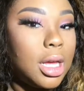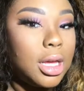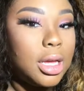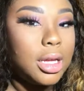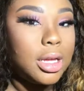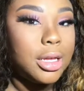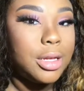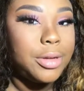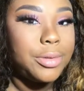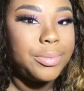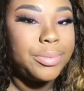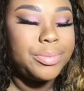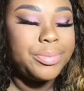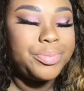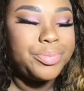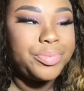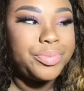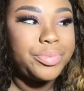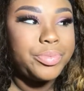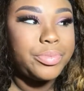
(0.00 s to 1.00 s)

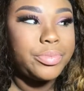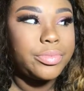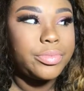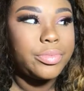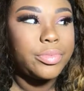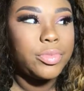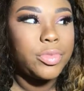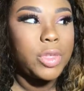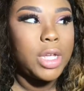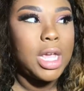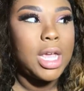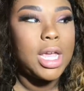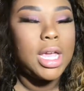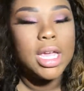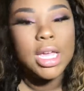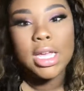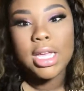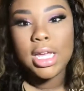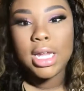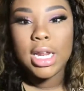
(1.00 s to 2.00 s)

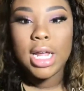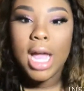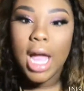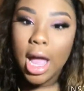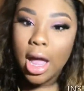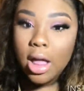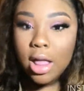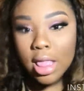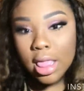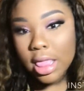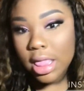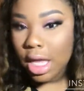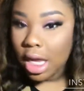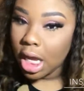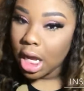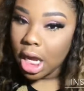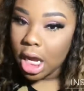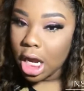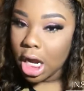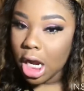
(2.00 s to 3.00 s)
and get it out
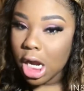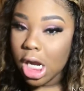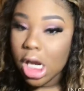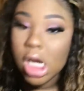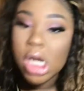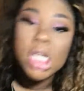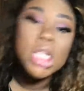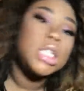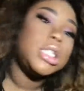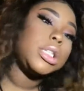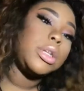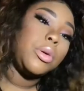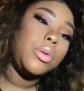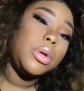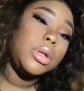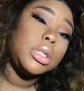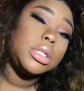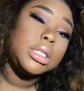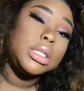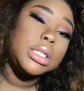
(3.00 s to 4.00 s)
there, so
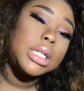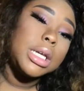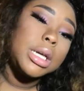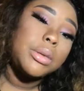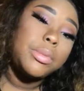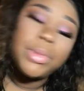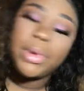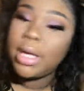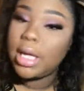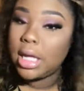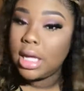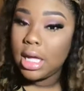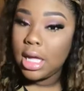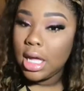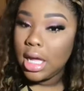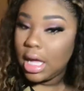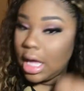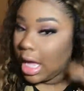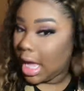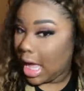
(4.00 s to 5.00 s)
we'll see. But
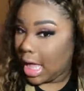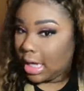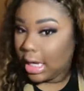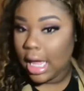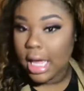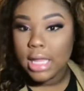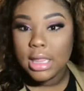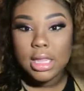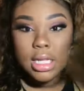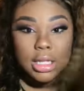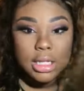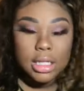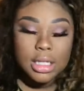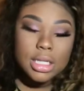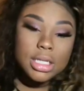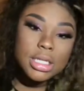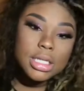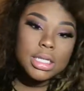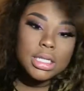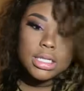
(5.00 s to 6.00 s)
I like the
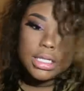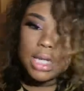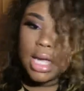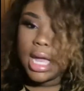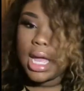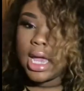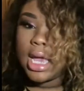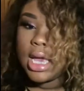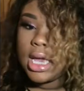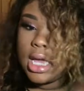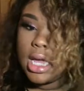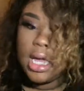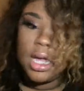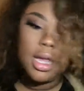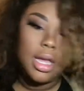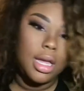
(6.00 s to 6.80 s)
look today,